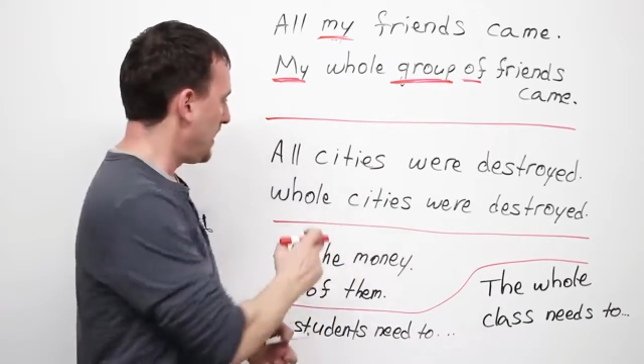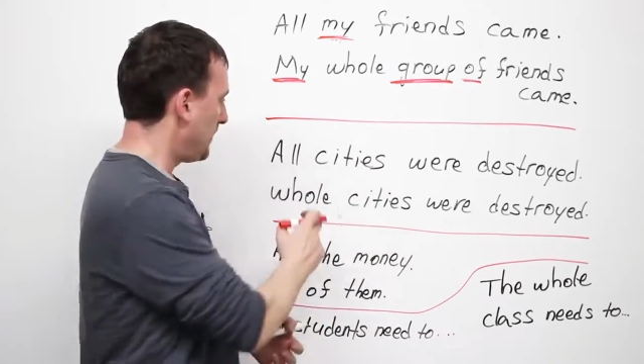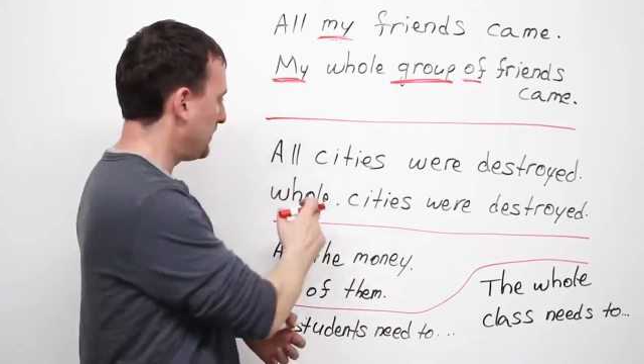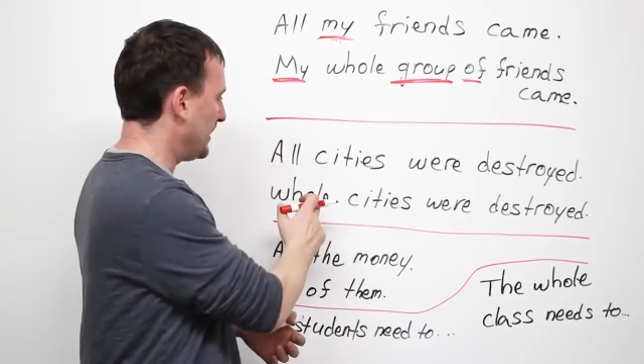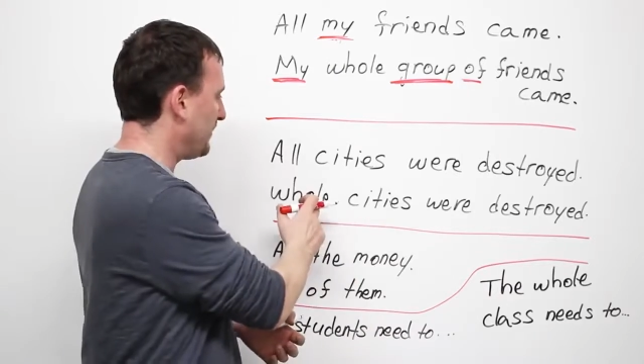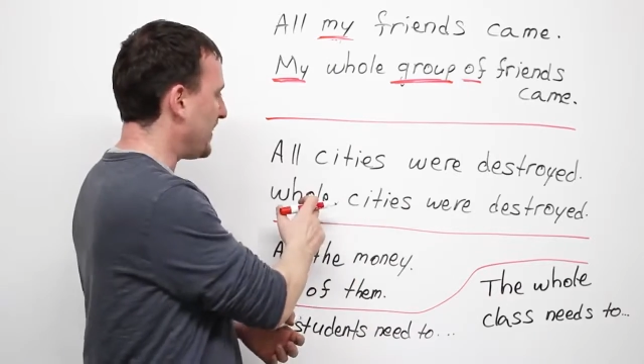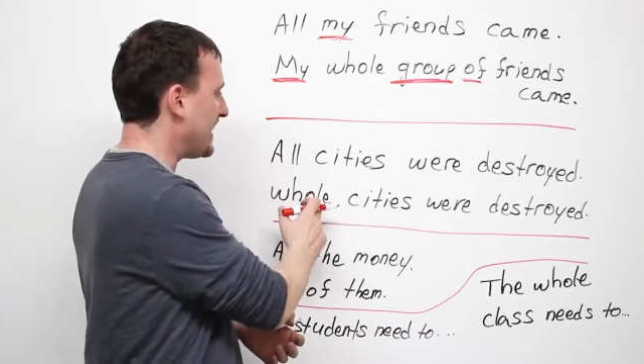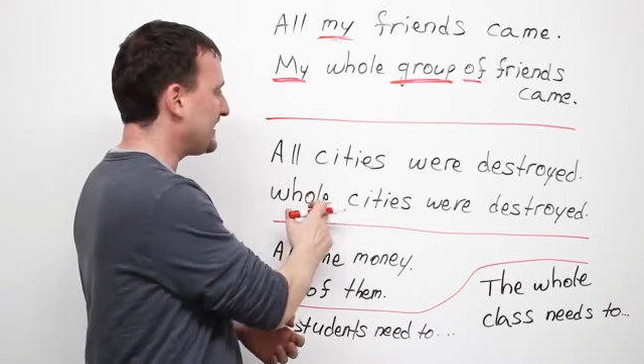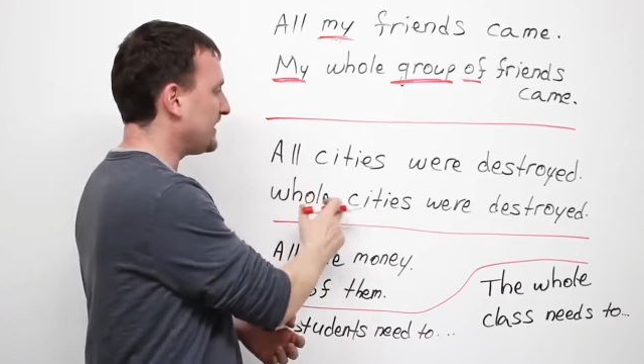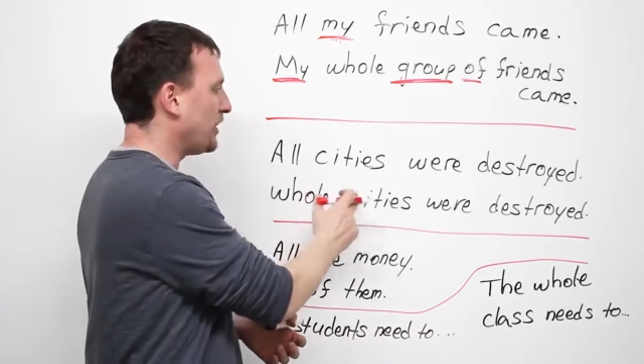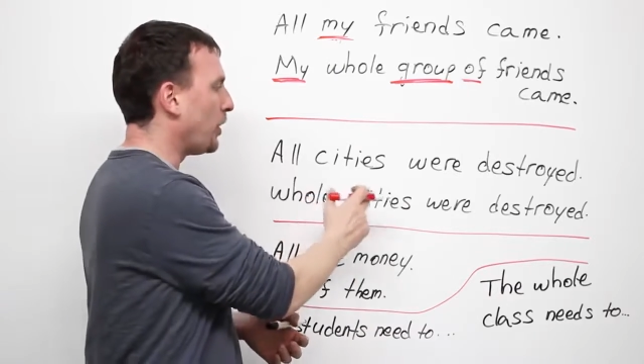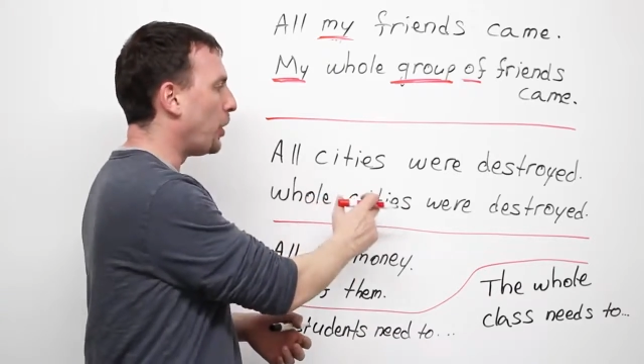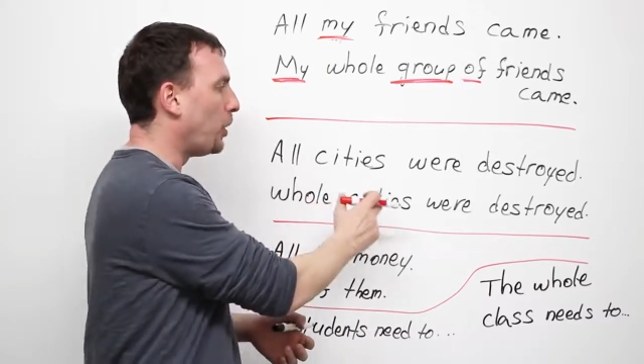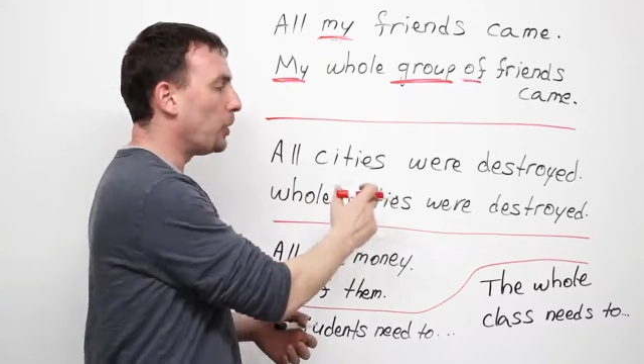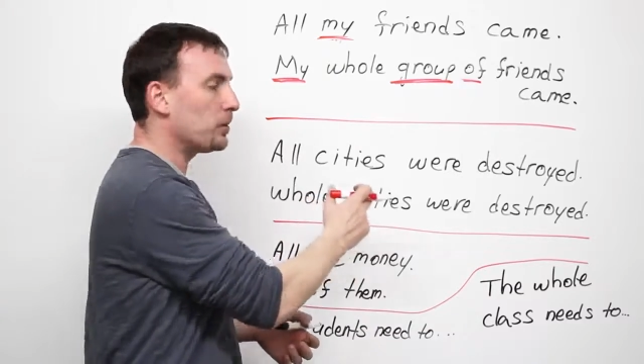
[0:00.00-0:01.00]
But if I say
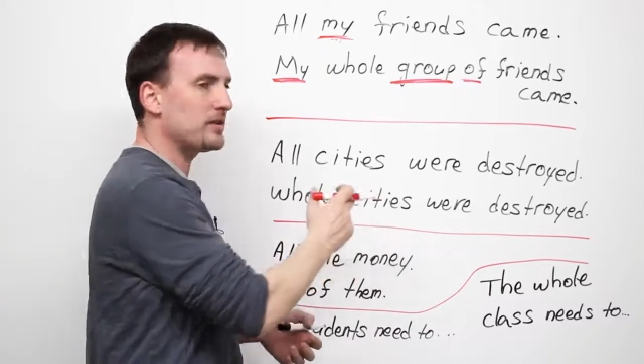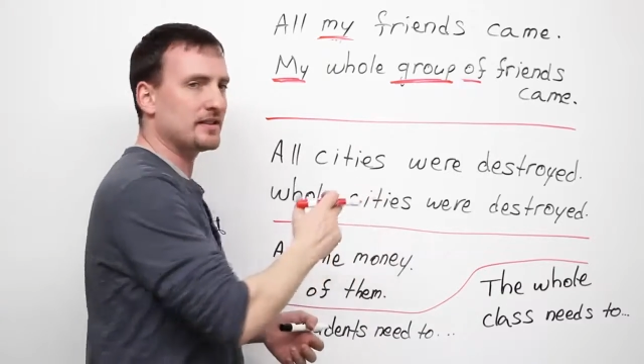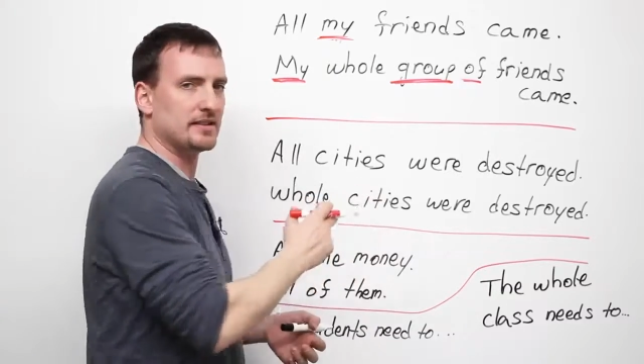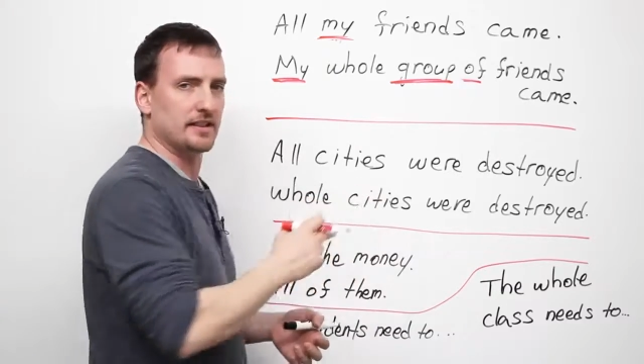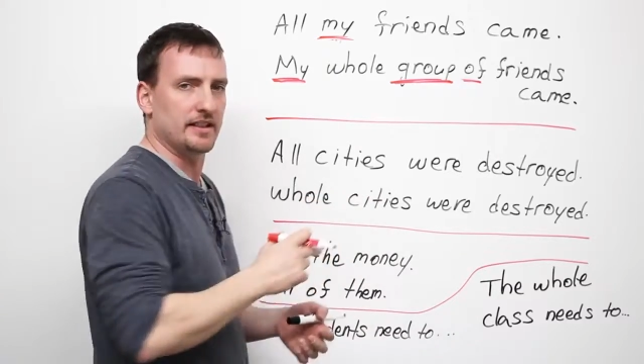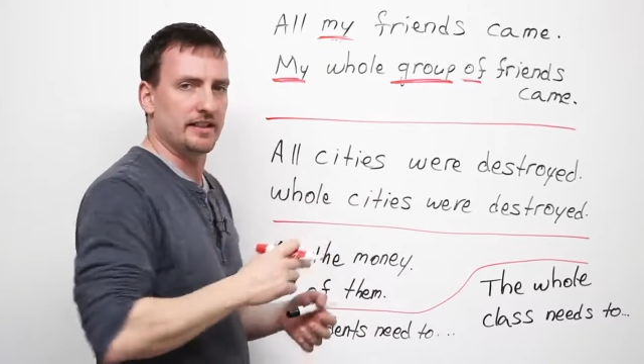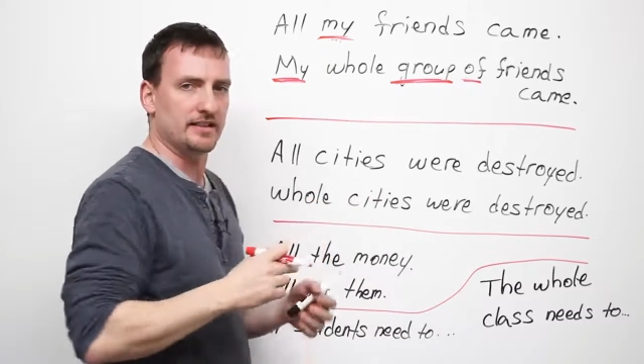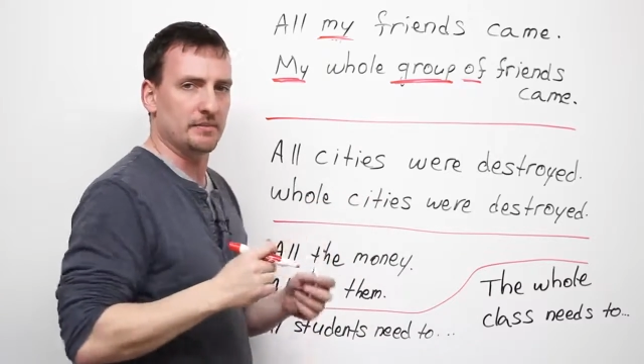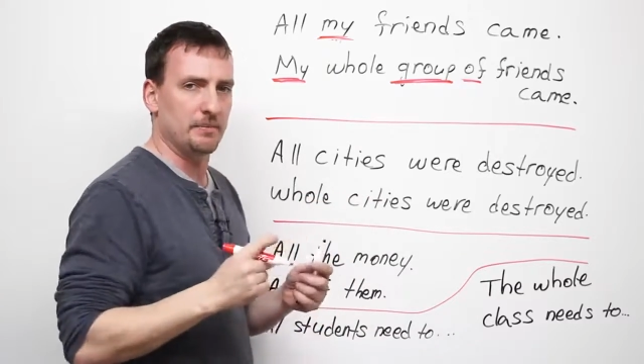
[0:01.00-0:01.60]
whole cities,